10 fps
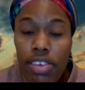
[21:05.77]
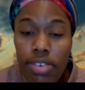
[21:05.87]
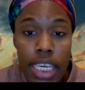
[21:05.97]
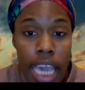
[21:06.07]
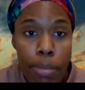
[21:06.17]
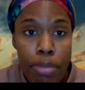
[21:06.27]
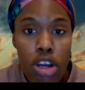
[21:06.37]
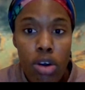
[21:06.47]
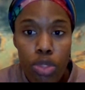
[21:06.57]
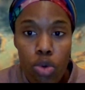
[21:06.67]
This can
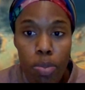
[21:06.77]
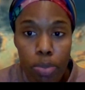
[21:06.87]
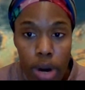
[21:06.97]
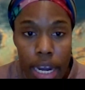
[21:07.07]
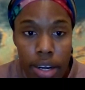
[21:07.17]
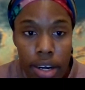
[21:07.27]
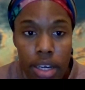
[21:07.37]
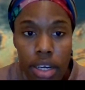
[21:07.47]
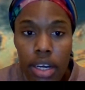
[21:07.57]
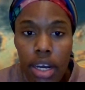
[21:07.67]
be done through
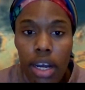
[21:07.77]
prayer,